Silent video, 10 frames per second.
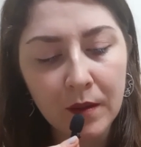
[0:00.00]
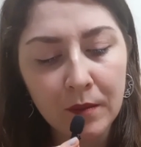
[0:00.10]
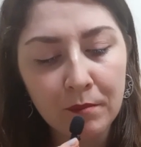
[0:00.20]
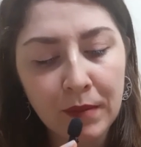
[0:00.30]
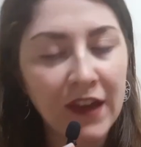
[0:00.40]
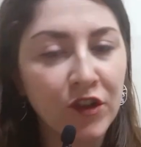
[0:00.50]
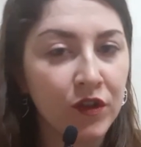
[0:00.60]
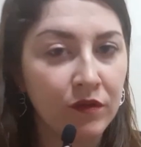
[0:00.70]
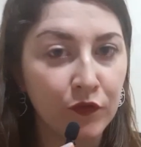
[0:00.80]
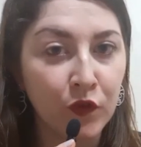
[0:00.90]

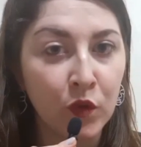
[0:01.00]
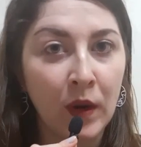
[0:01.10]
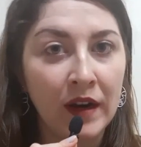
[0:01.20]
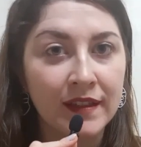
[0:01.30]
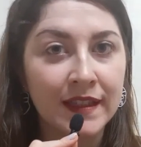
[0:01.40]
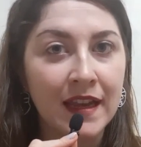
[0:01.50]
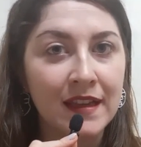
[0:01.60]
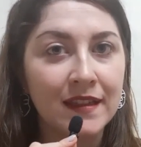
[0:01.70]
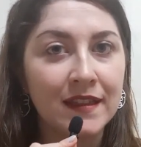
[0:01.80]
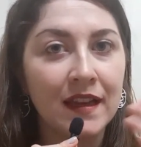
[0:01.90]
Passion Footwear
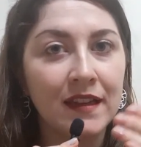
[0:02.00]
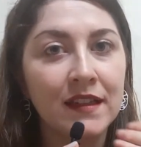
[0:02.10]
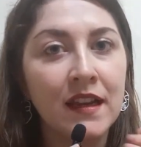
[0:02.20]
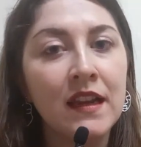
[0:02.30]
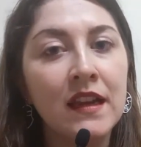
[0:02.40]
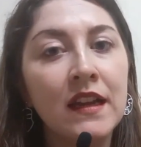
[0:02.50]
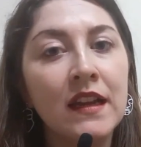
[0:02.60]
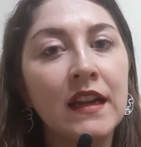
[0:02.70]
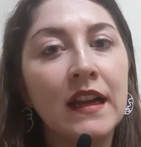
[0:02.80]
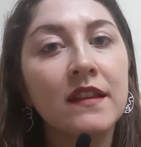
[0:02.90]
says that
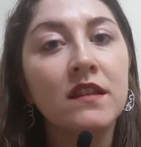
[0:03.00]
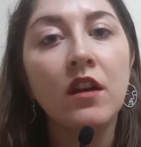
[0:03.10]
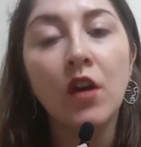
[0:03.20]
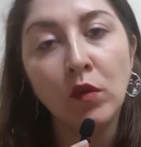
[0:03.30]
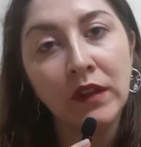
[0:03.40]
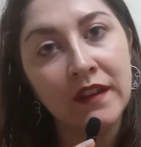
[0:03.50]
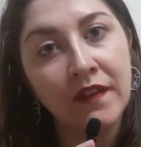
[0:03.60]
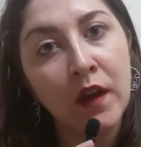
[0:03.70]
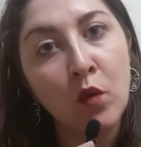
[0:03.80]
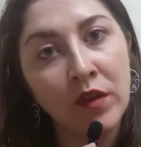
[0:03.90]
it's not only that
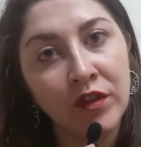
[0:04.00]
they want their